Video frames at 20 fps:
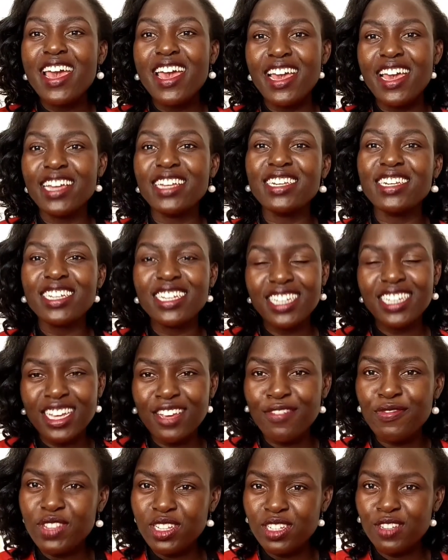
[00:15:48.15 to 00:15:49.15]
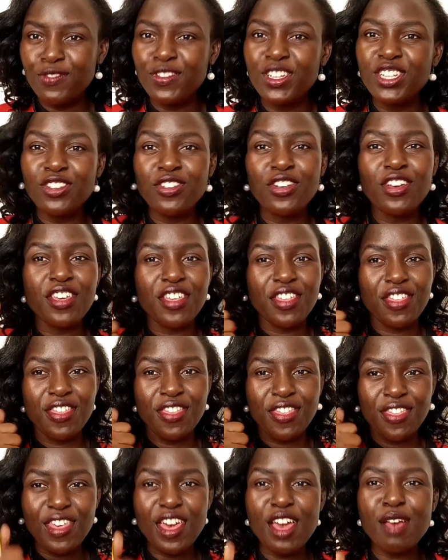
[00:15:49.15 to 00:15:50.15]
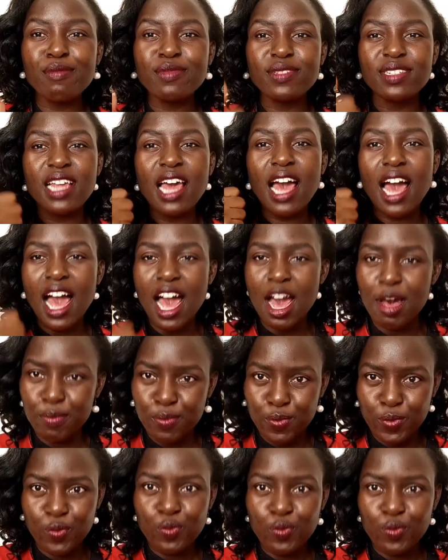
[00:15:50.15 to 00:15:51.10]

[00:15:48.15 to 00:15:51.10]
and give this video a thumbs up.